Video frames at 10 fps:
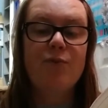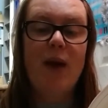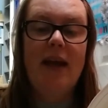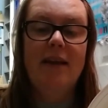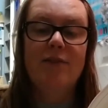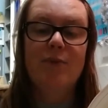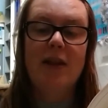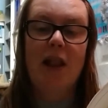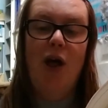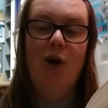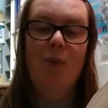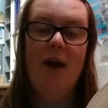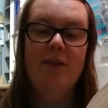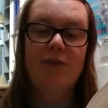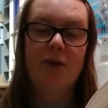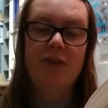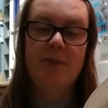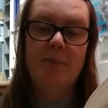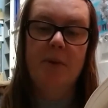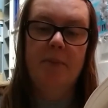rings with the long ways
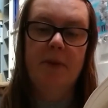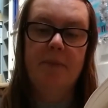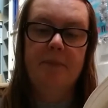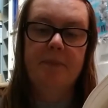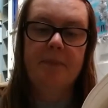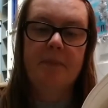crossed upon them.